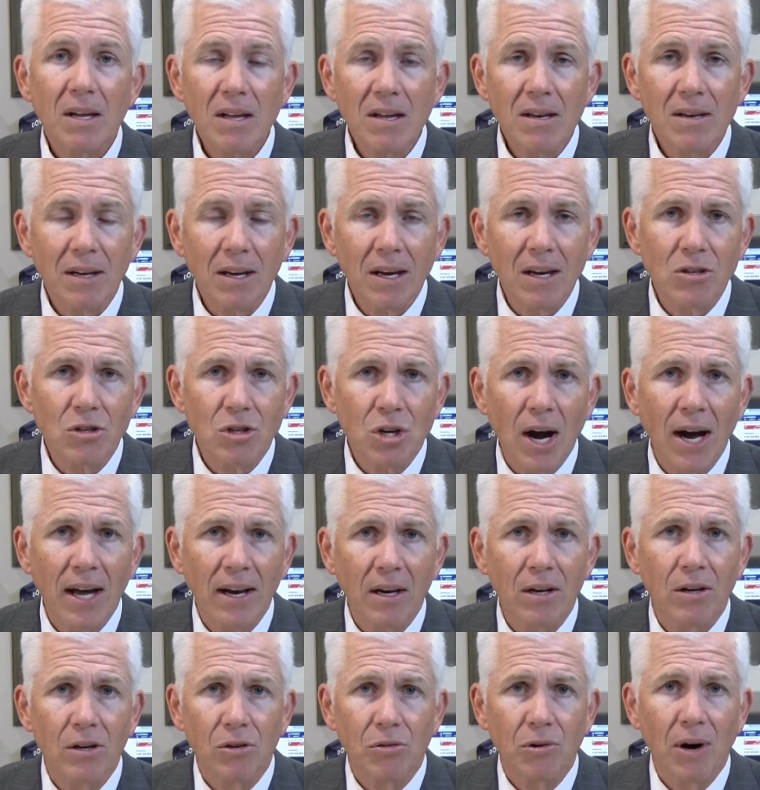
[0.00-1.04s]
to get China
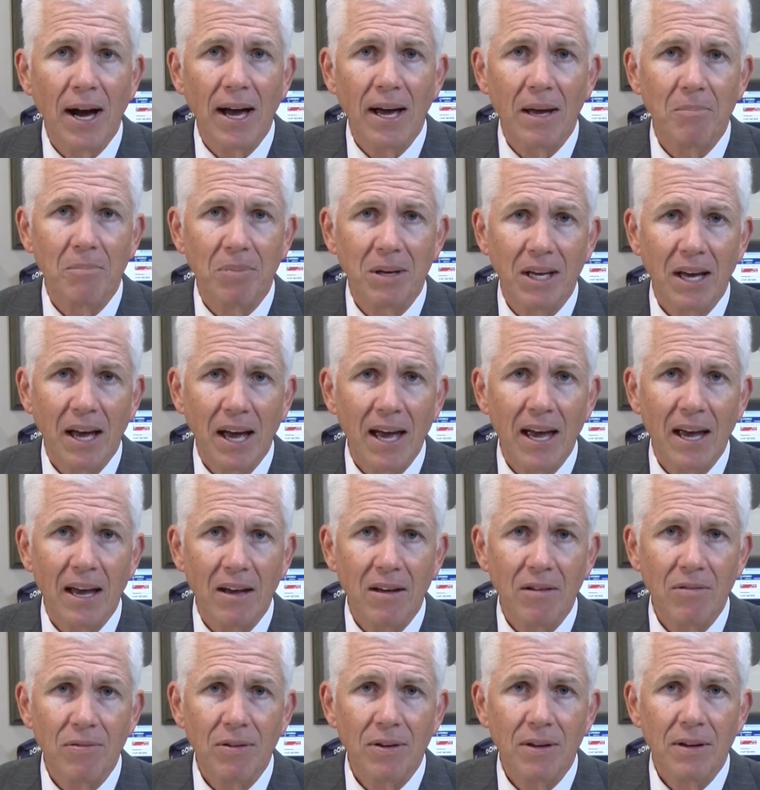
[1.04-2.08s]
to try and
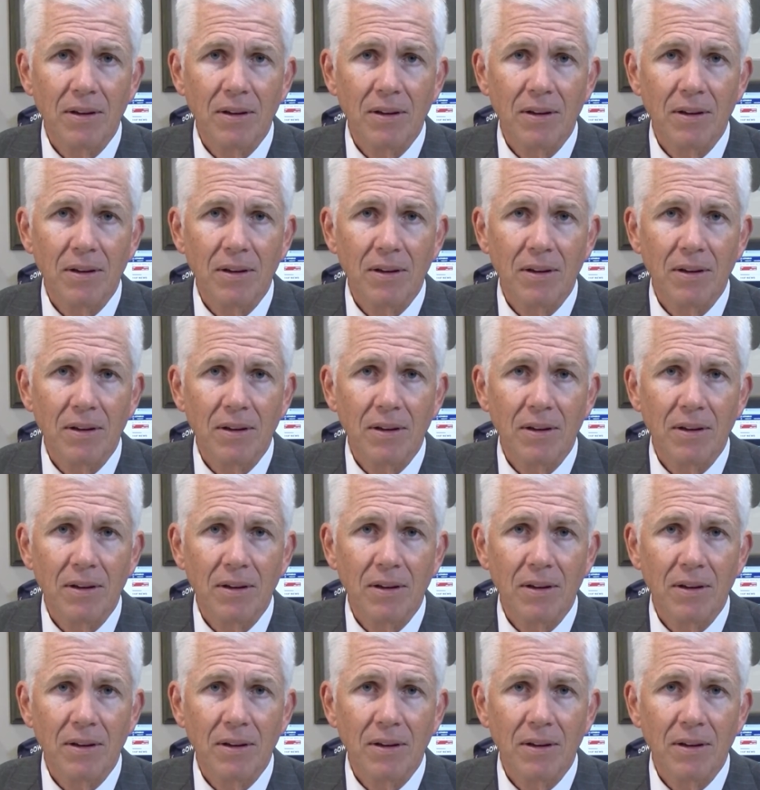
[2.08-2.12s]
behave